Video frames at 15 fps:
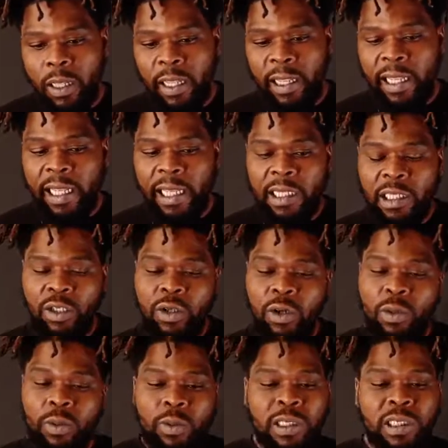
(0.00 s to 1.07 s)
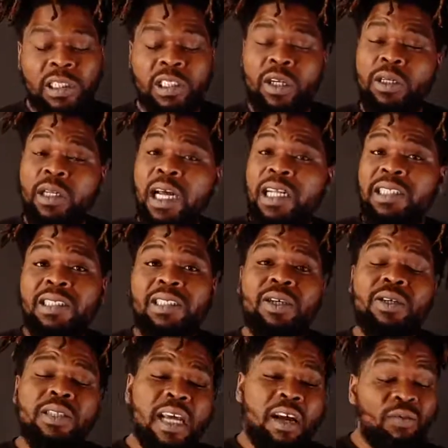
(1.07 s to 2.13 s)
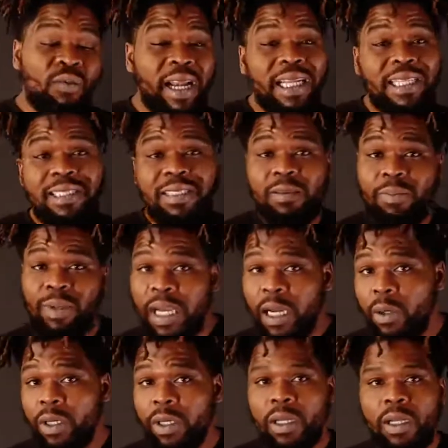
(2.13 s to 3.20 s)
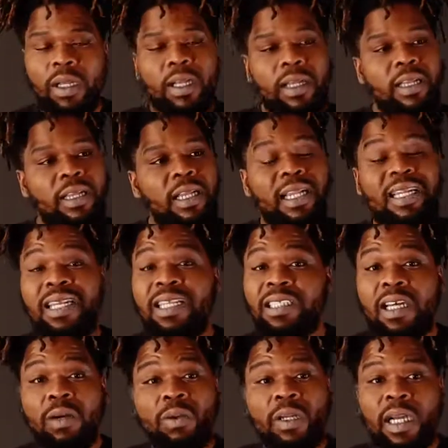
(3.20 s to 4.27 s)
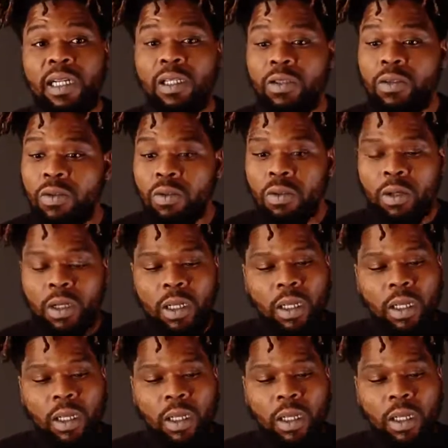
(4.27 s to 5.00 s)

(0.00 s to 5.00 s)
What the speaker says: And, you know, I just turned that rage into power. And that's how we gotta do.